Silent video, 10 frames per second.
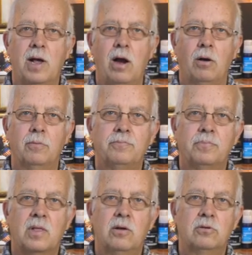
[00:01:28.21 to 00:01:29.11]
there.
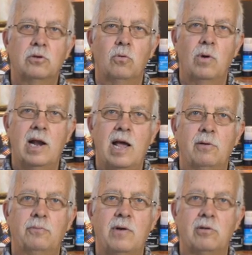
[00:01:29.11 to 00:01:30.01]
So what I
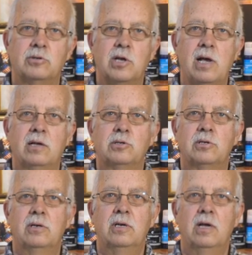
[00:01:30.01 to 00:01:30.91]
have found
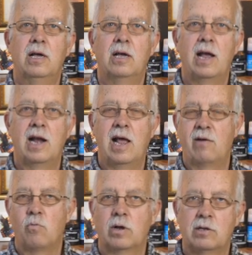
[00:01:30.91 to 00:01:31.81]
since, and I
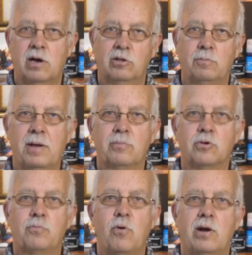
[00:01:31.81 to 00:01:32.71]
have worked on other
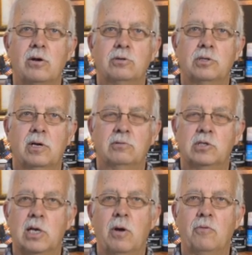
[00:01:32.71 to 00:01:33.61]
people's printers, and
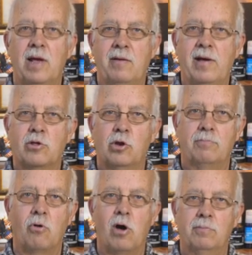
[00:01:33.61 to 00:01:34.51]
some of them have actually
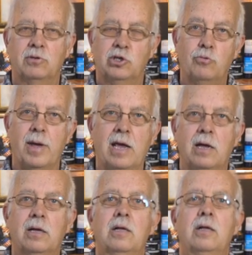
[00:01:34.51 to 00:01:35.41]
brought them to me,
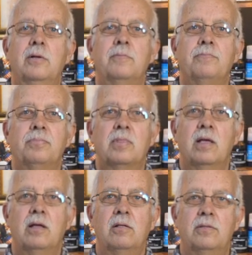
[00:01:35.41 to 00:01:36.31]

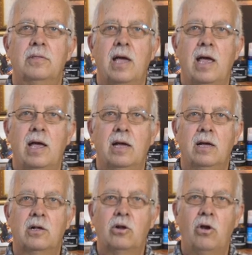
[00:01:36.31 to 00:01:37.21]
they
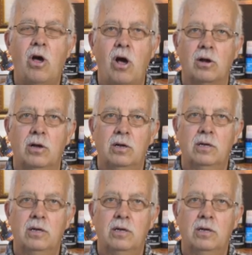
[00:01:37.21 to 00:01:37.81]
clog.